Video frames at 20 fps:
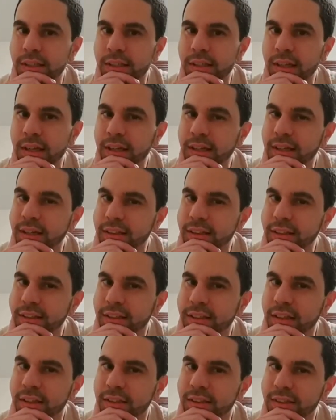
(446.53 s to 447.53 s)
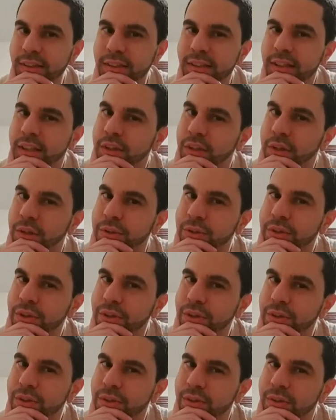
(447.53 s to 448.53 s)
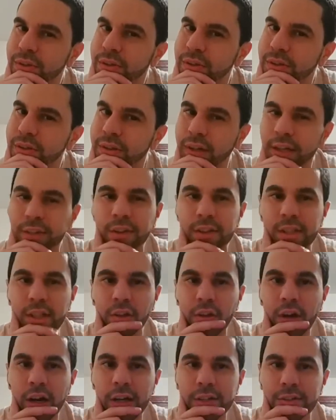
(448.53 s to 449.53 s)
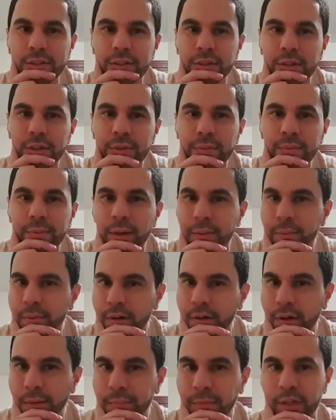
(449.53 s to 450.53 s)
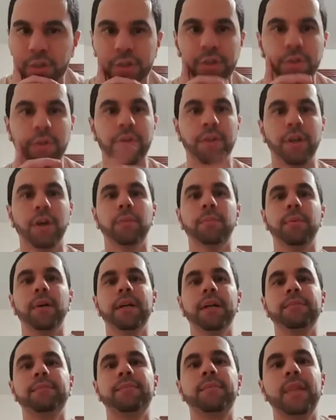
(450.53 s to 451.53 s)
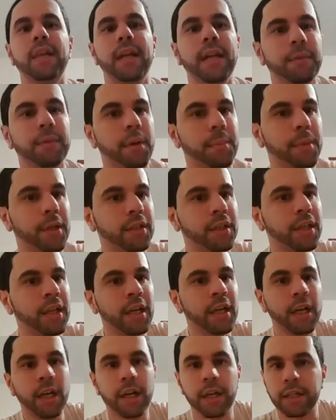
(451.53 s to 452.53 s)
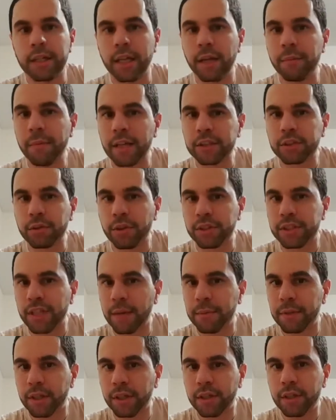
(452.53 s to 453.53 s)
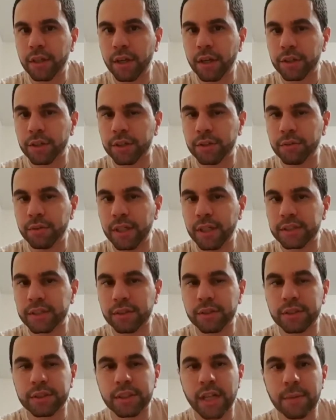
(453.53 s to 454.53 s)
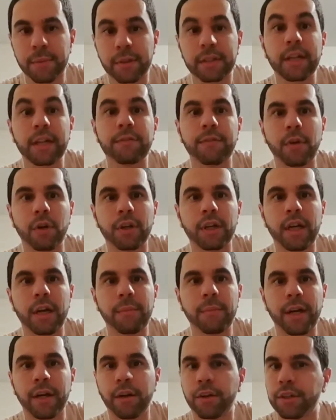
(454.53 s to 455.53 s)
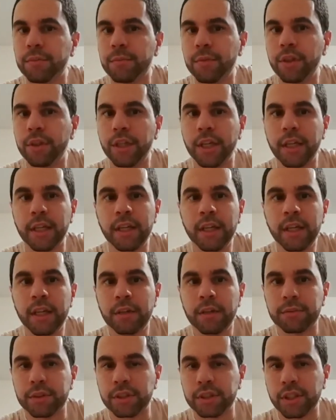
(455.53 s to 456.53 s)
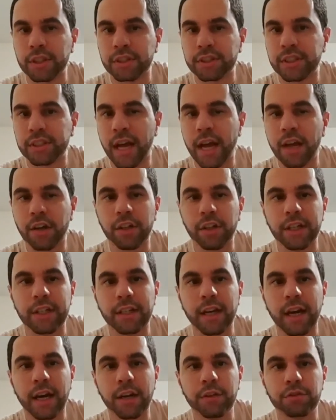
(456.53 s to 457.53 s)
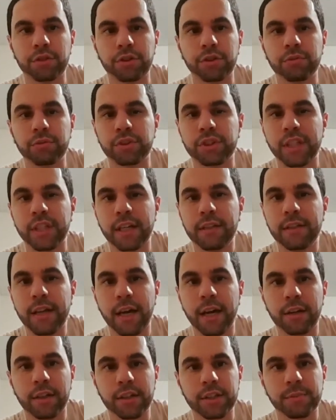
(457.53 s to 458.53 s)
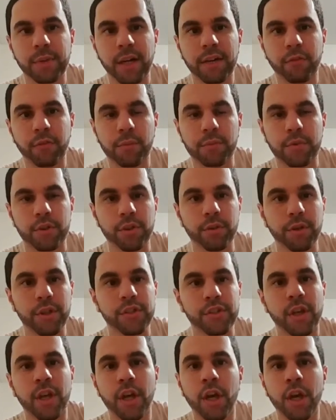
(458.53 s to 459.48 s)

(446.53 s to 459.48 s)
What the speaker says: I think didn't they lose? I thought they lost too. I mean, I'm not sure though. But anyway, getting back to our topic, our Q&A series topic that voted on by our community, which is a style and how to stand out on this platform too, is